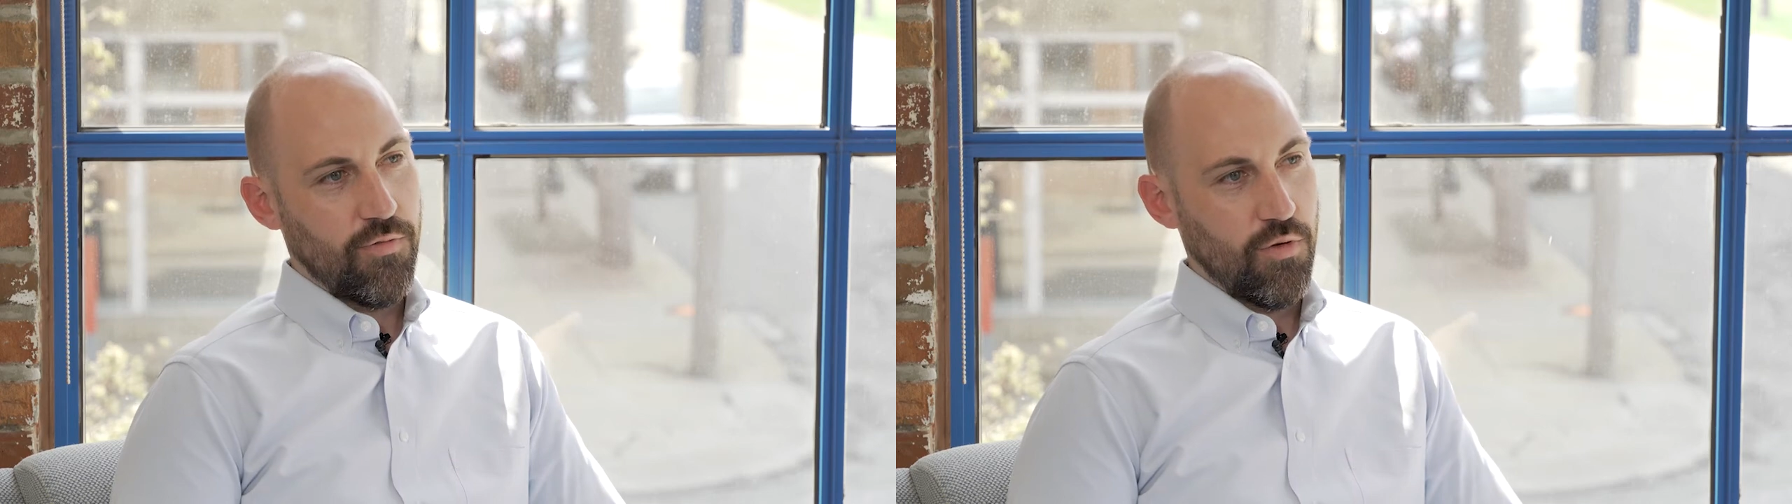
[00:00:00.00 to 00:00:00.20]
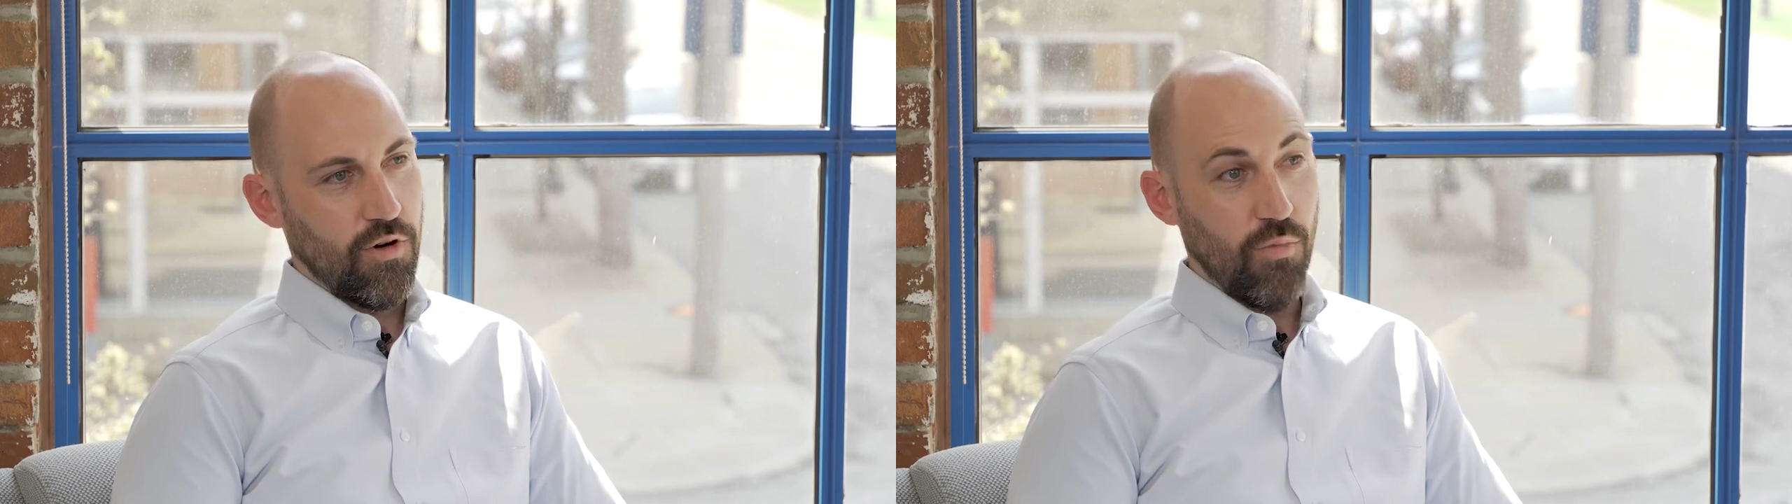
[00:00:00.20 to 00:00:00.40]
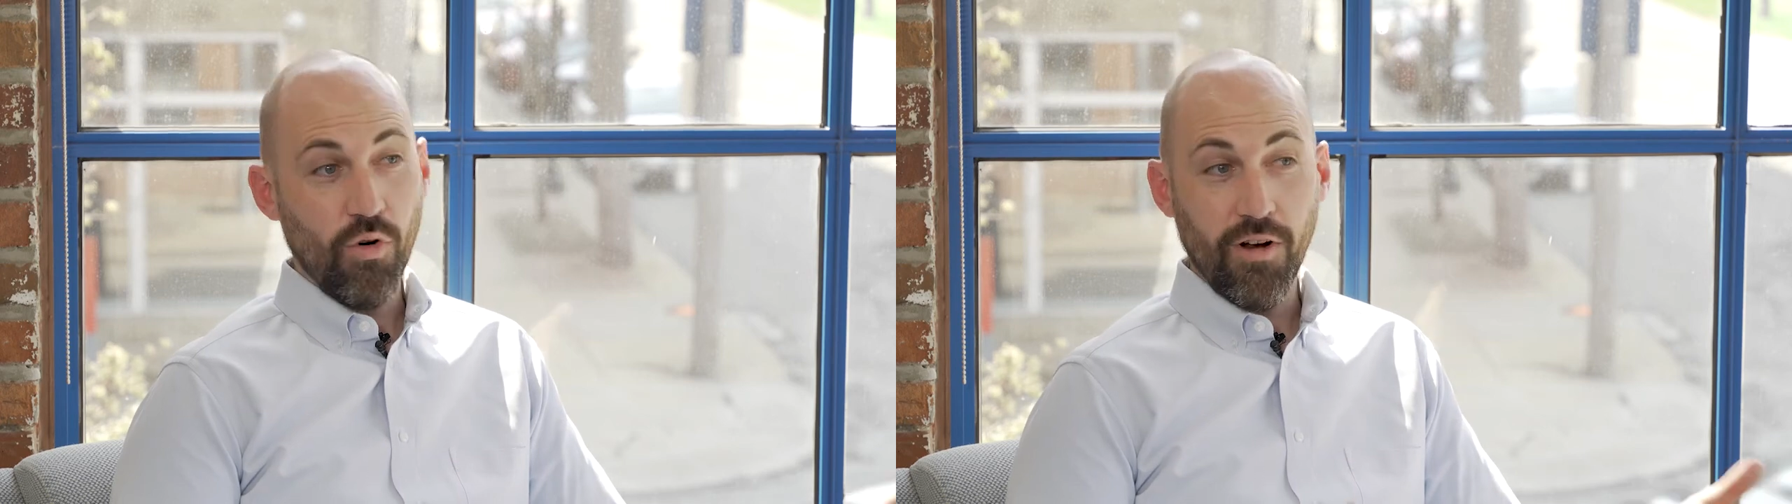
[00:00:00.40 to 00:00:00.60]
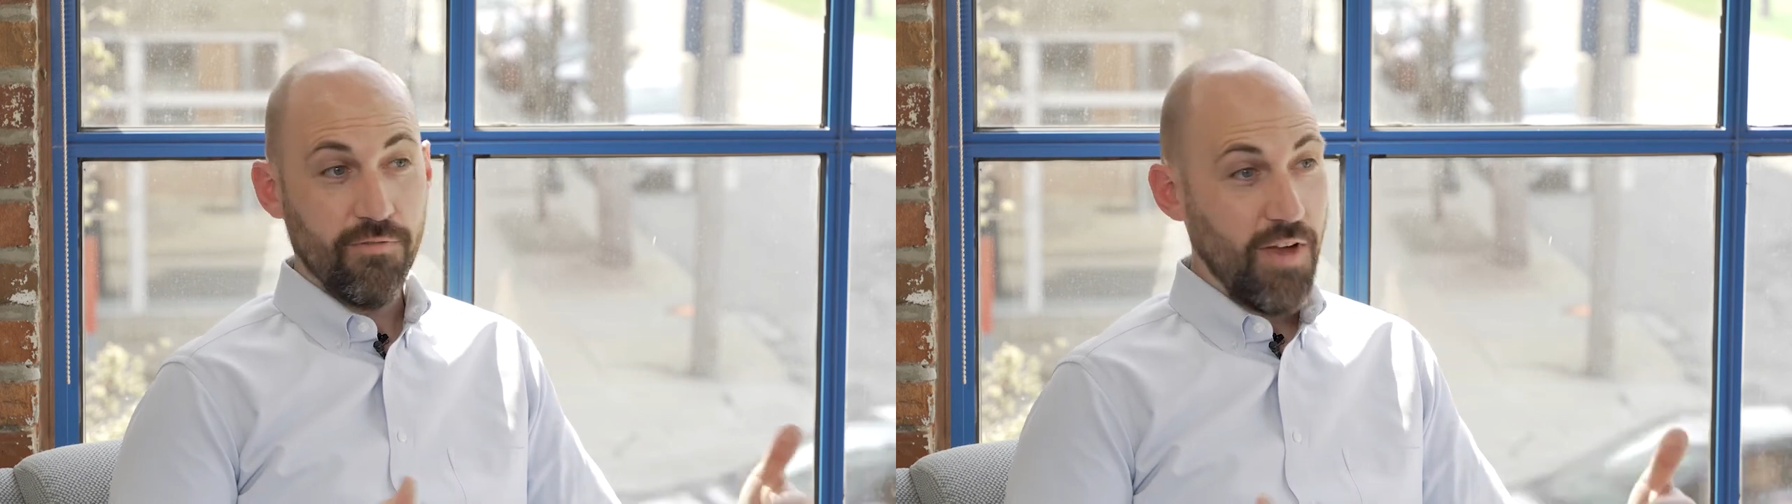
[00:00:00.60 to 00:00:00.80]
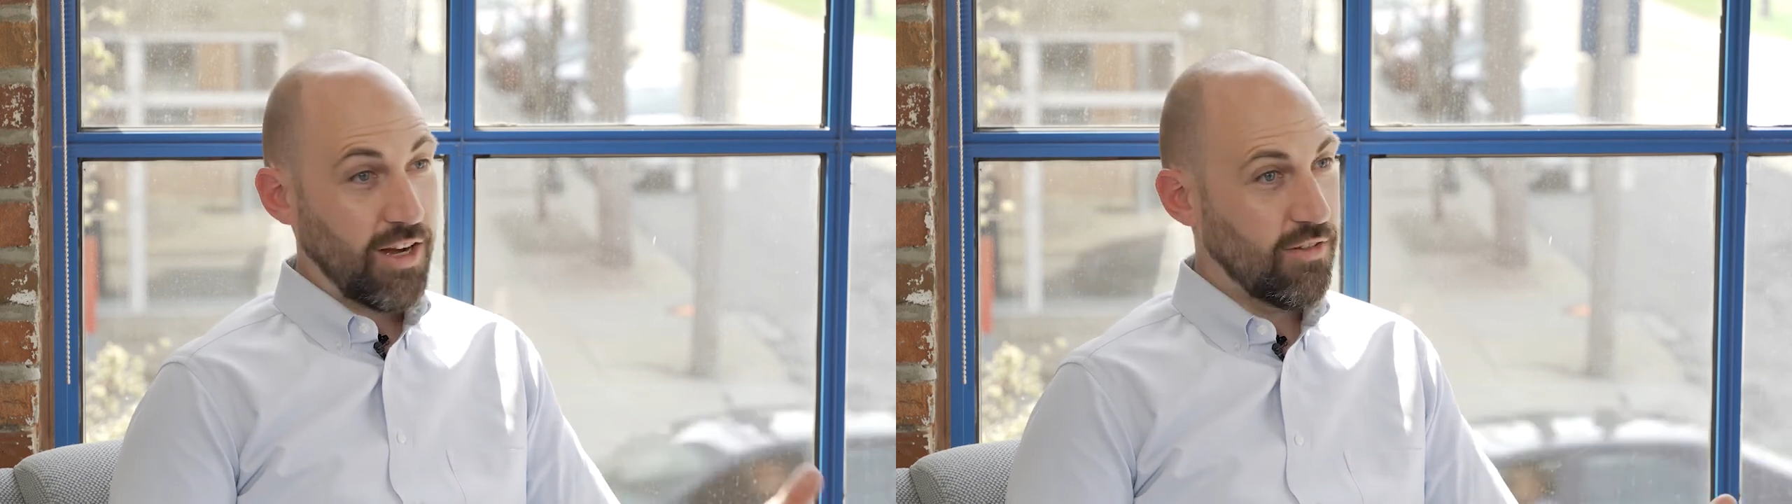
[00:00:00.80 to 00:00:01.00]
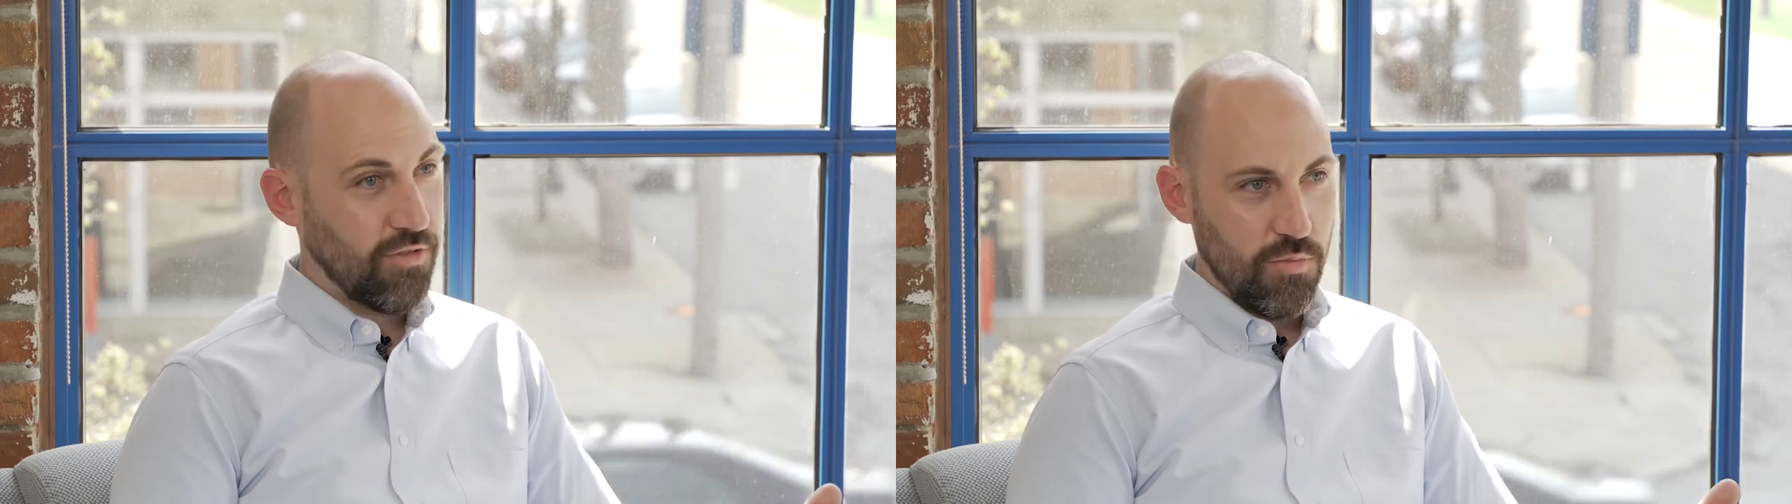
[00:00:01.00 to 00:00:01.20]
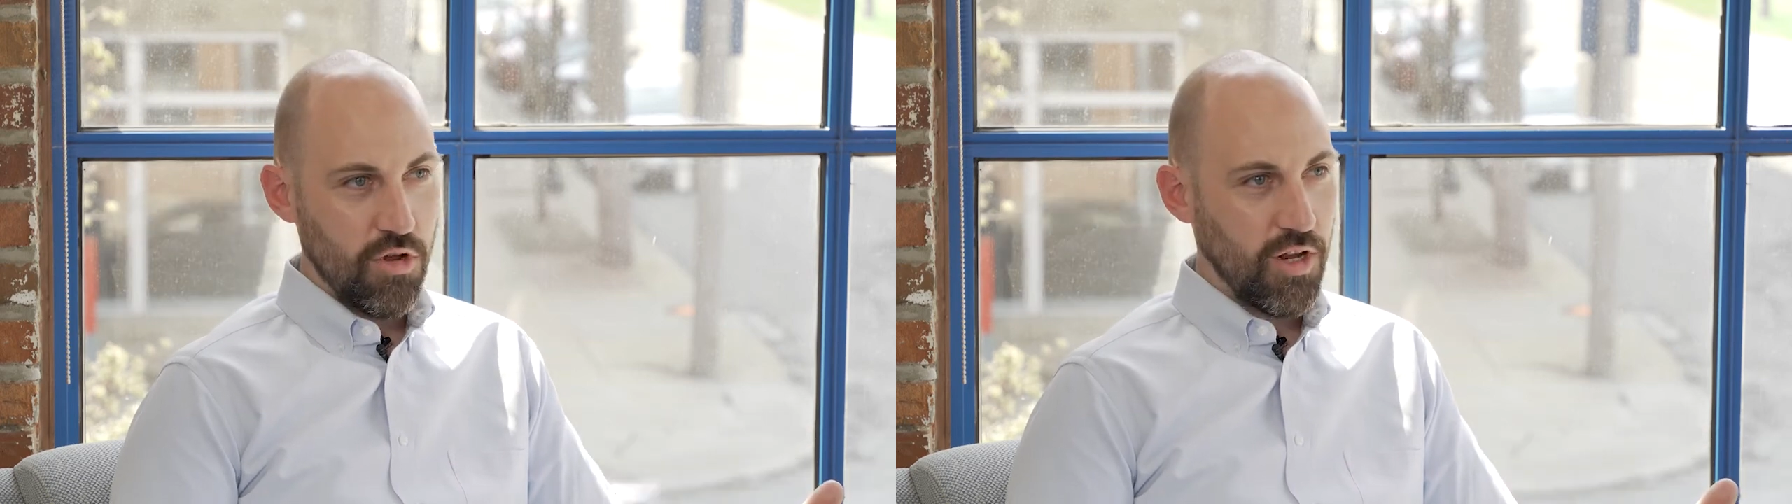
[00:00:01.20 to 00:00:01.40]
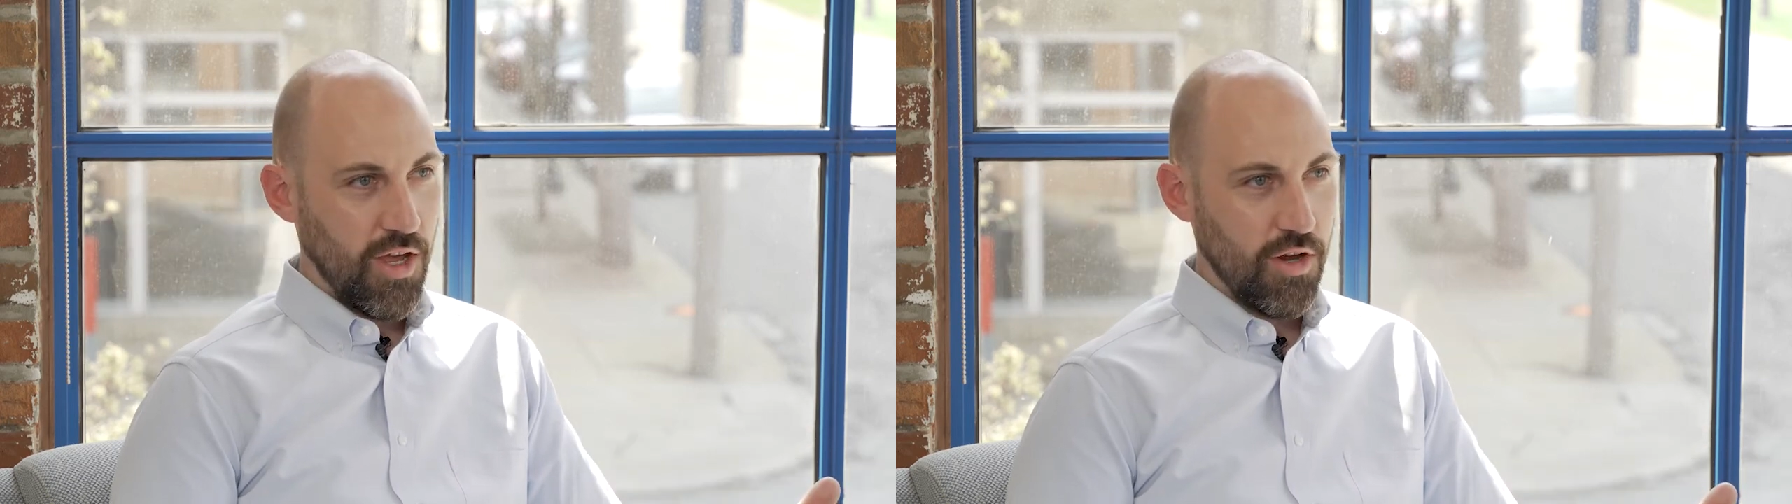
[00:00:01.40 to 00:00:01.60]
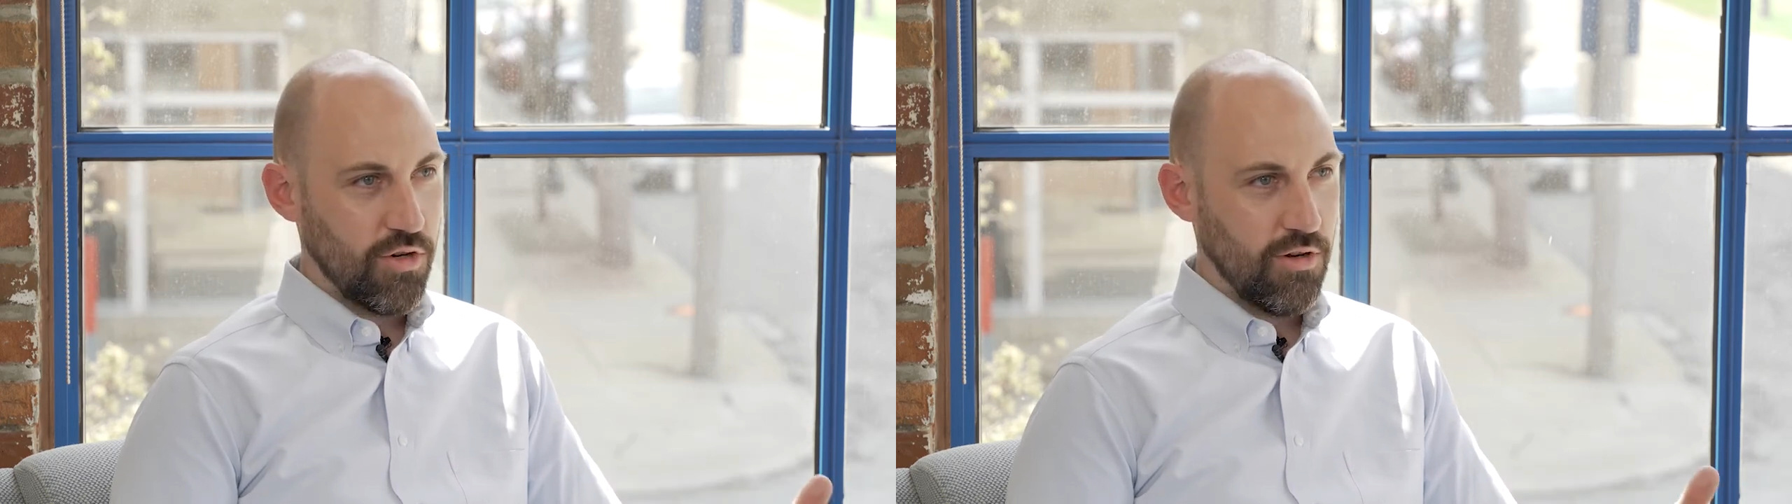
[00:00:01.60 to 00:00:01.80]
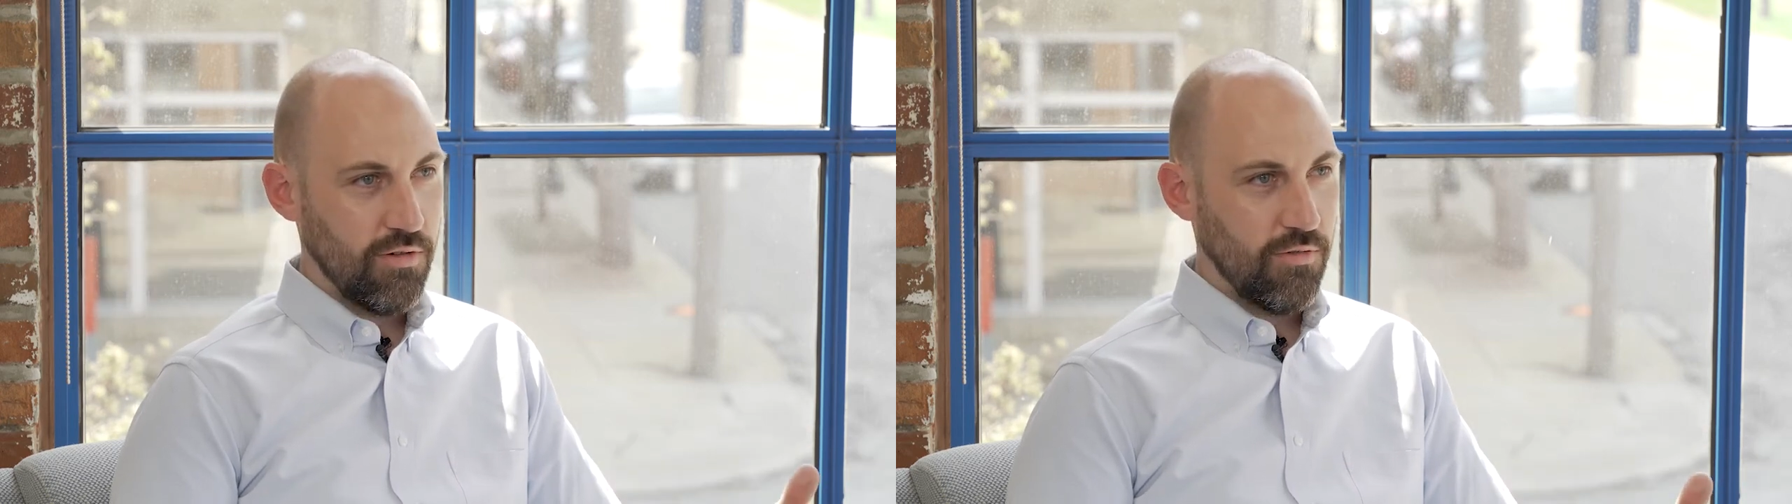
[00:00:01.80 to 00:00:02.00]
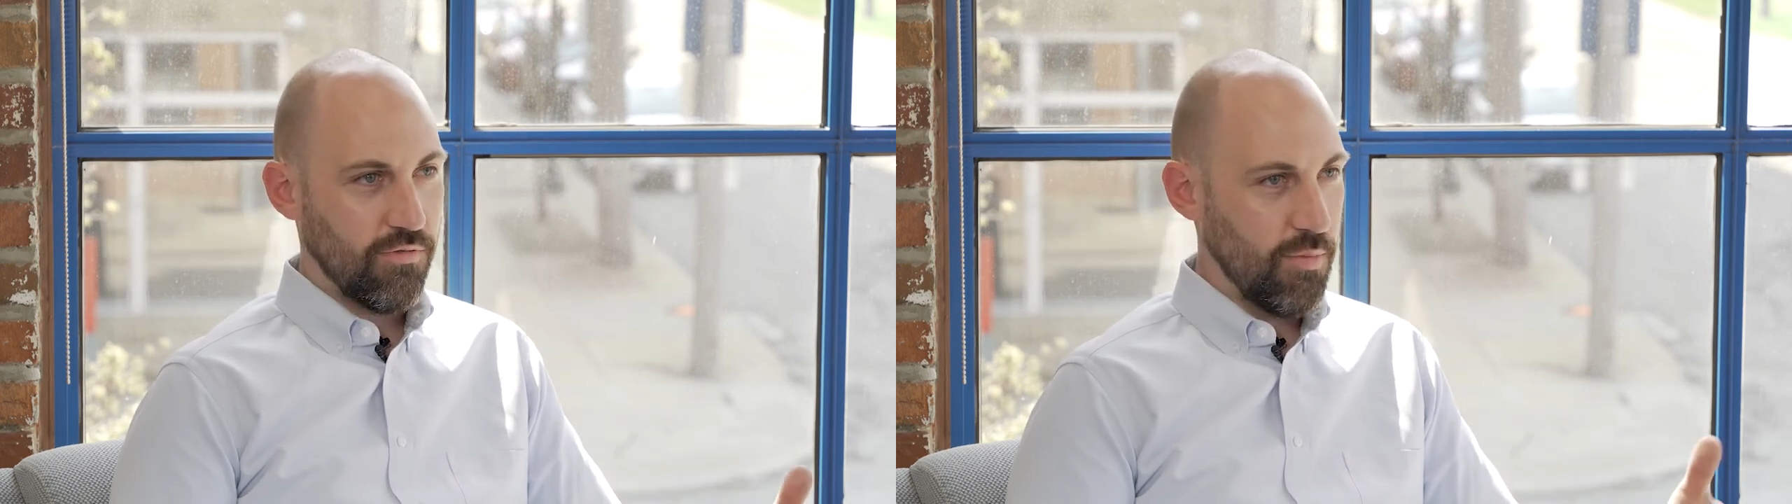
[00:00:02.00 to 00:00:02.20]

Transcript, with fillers: for more effective communication